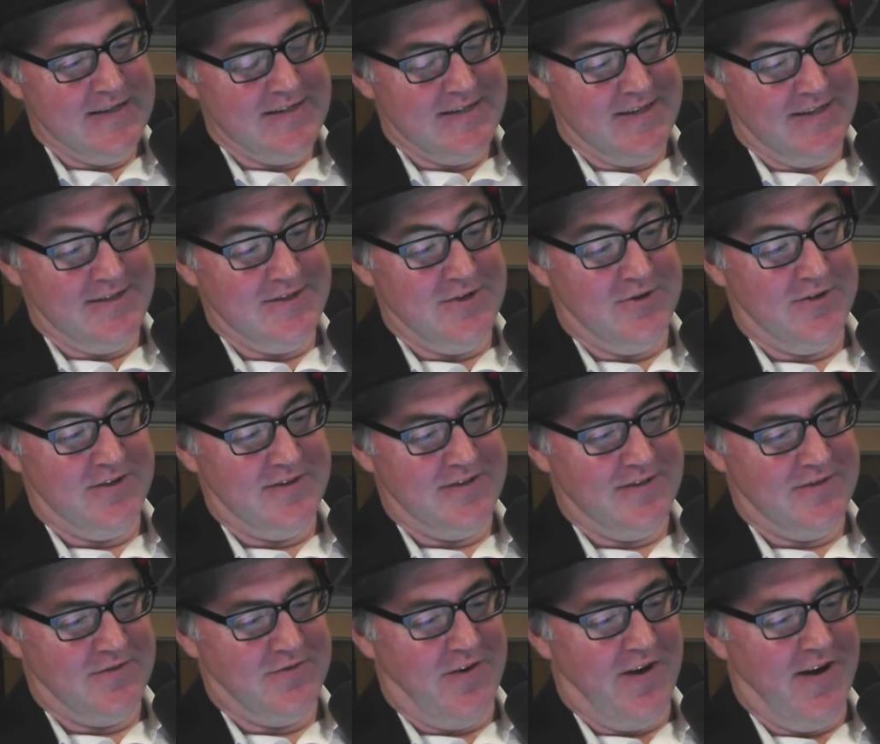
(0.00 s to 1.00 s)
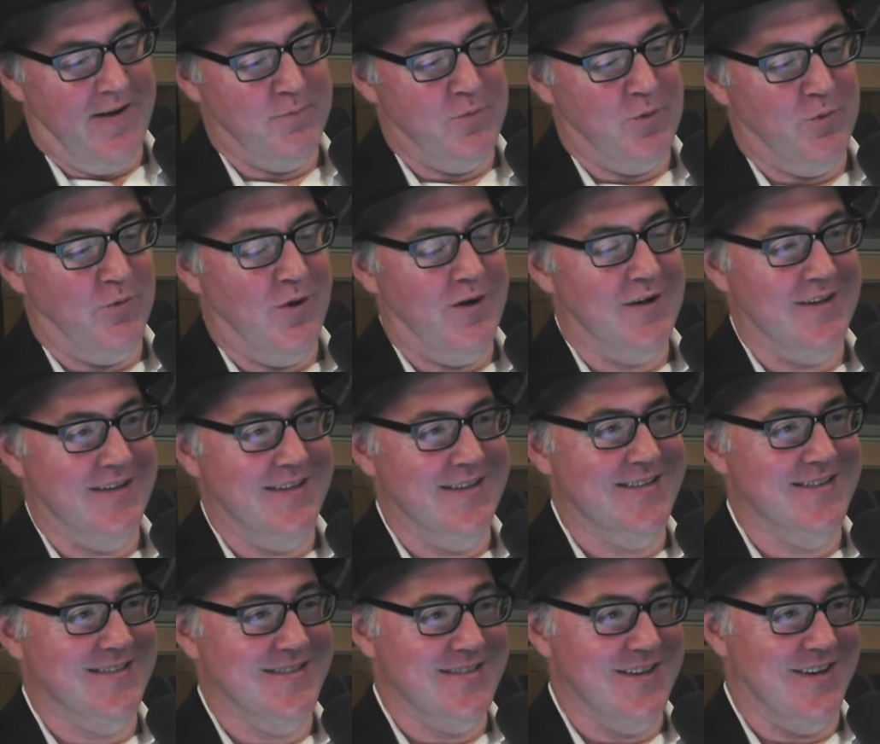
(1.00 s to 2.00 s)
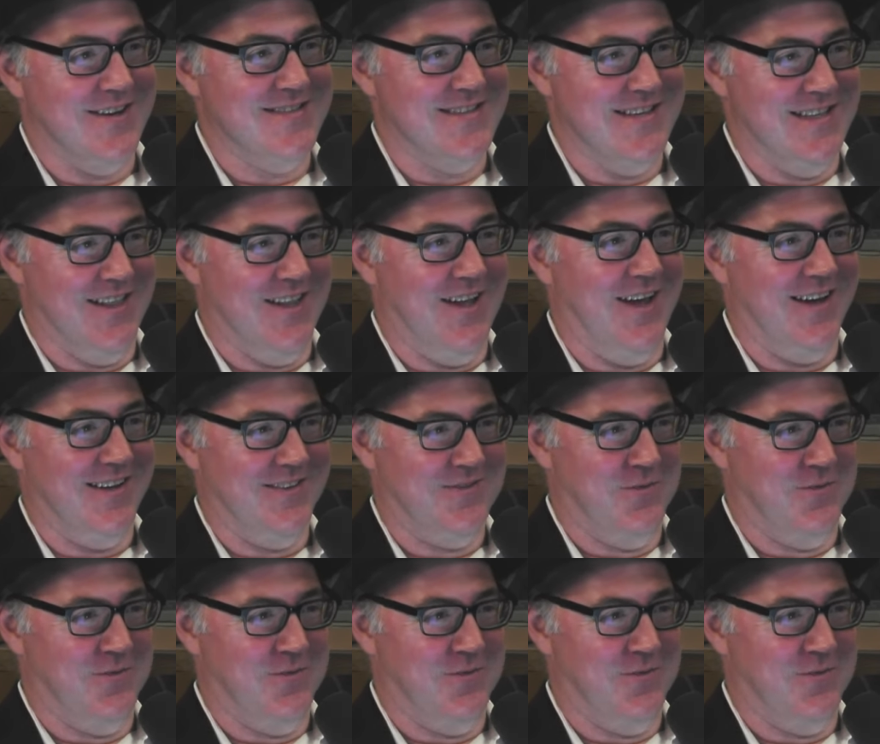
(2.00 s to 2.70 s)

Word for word: So the tortoise is fine, but Wally then decides he likes